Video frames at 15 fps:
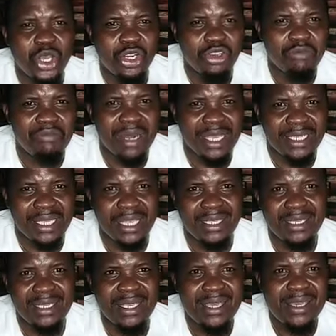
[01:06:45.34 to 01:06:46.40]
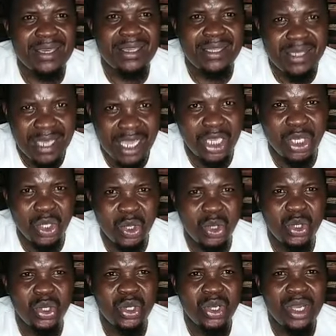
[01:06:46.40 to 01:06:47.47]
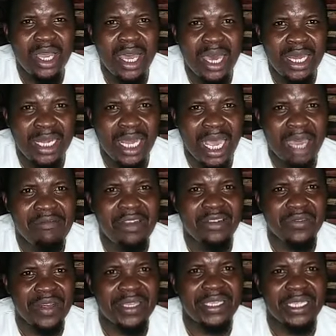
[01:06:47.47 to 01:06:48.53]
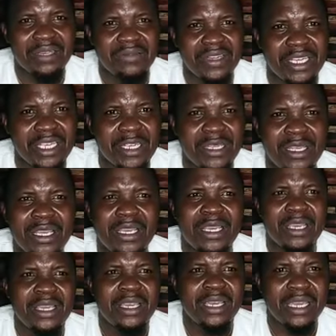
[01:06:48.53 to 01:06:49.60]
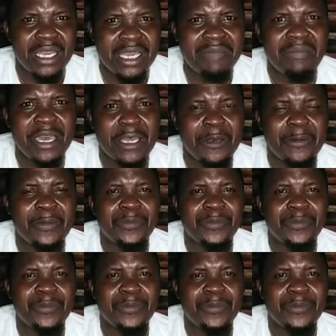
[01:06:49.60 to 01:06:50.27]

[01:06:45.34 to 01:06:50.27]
to bless us. Thank you and have a great evening. Amen.